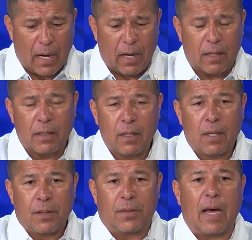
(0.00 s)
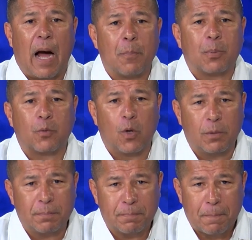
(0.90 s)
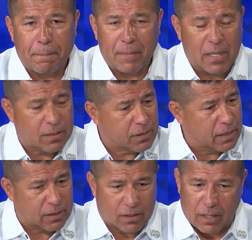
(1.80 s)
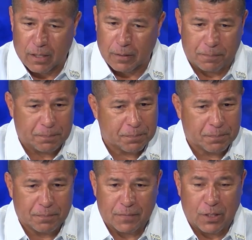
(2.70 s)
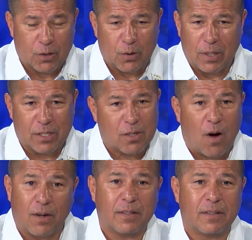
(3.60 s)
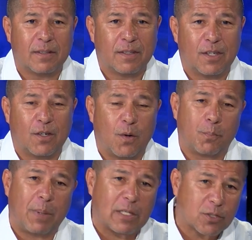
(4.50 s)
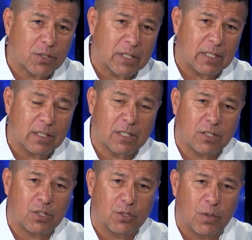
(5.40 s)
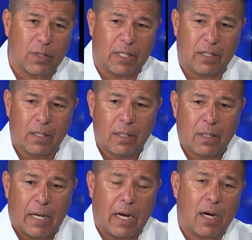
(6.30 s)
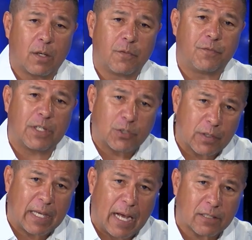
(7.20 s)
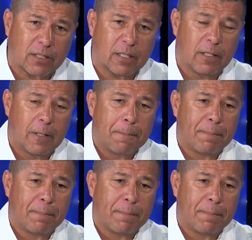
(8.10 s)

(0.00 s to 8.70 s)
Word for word: Uh, the upper room, it's, it's um, you know, it's on, you know, Pastor Sonny, Sister Julie, uh, Vision Cast,